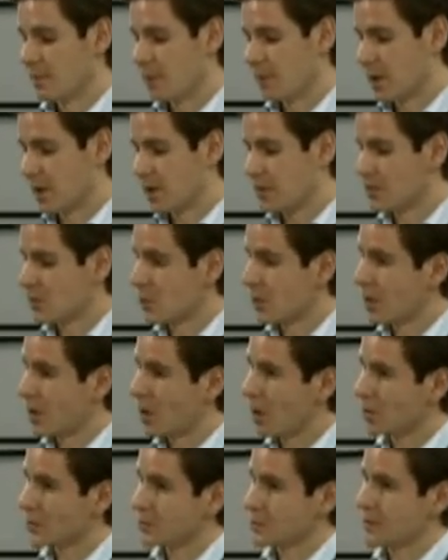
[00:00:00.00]
But we
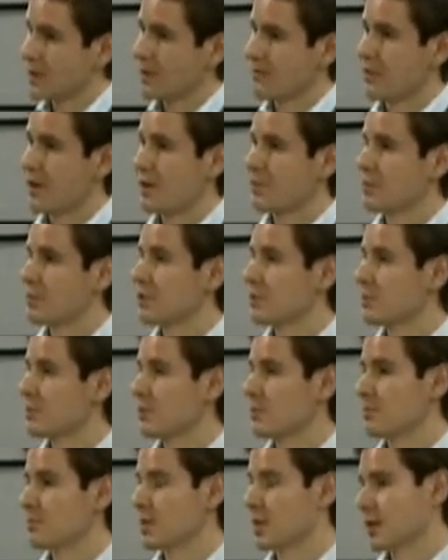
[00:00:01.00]
also have that
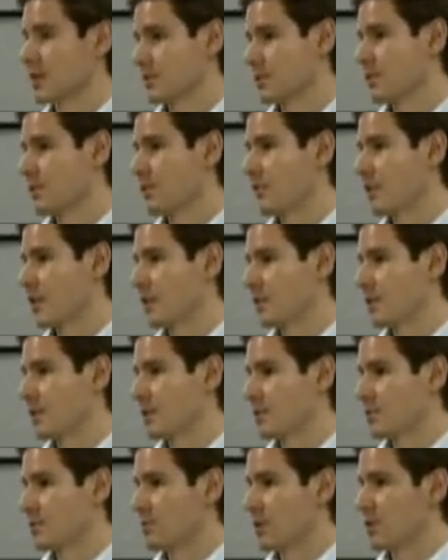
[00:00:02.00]
premium because of the fact that
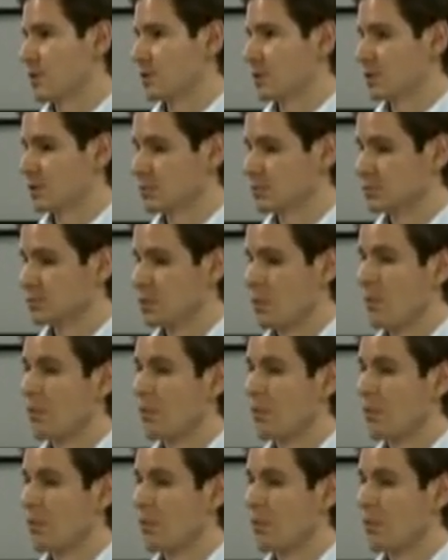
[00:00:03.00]
it's a rent-to-own.